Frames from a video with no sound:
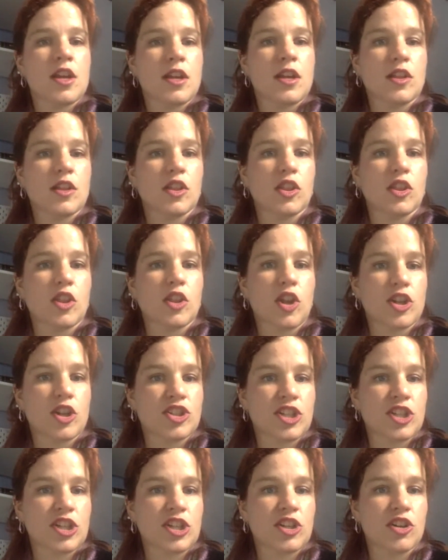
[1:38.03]

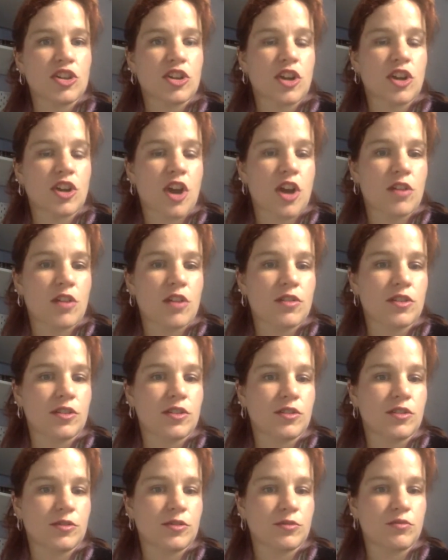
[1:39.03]
launching your
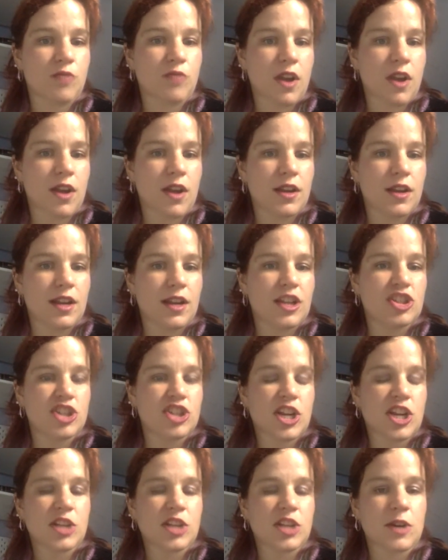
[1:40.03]
inaugural run in
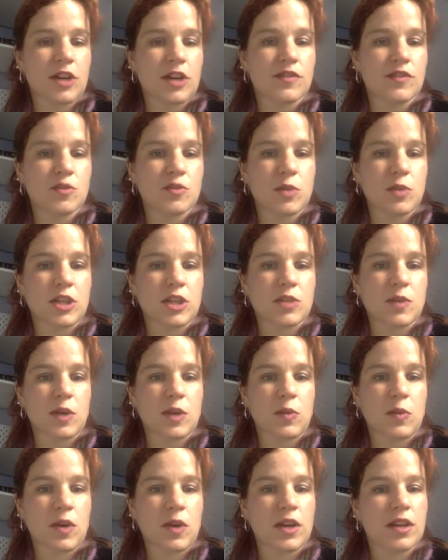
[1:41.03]
January of
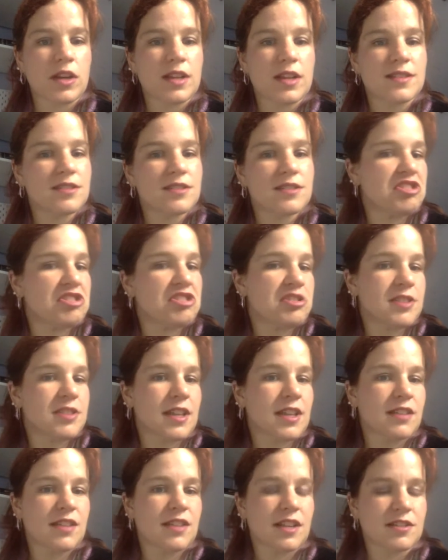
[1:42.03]
2021. Do you
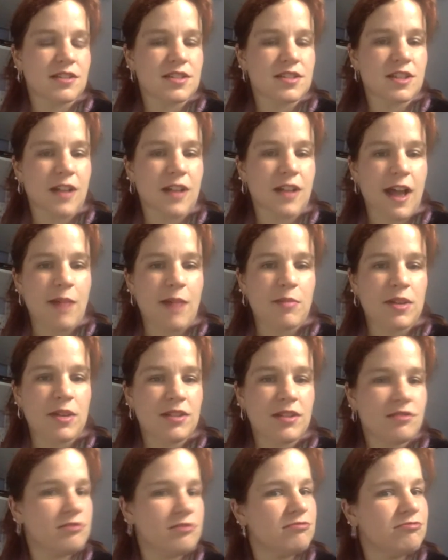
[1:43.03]
think that'll still
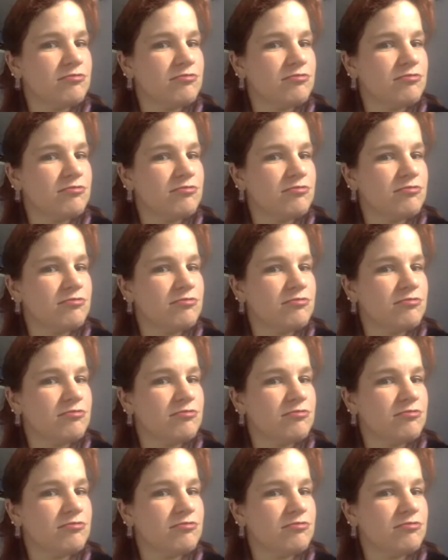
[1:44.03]
happen?